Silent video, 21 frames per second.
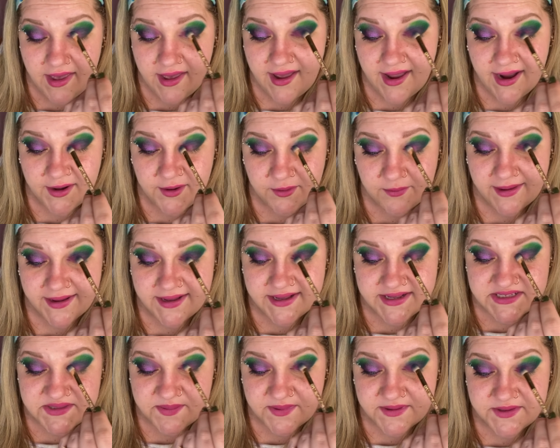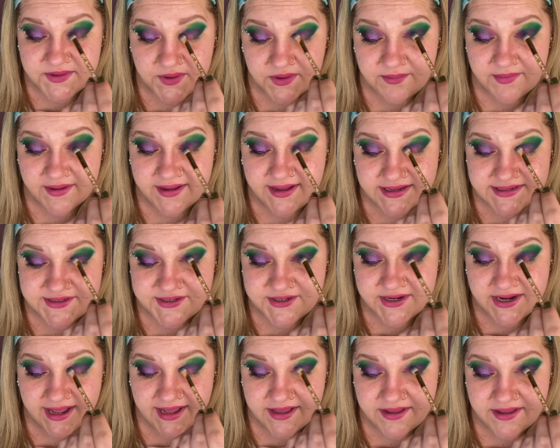I know my husband told me
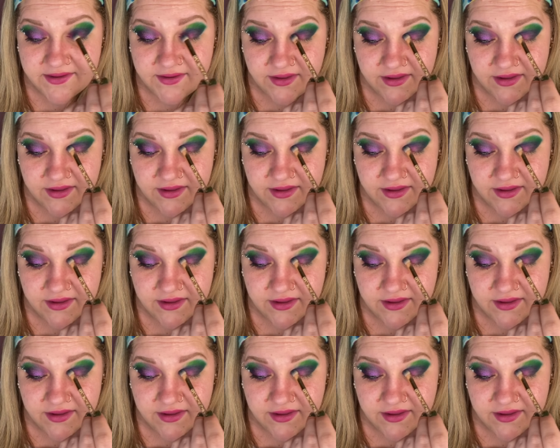yesterday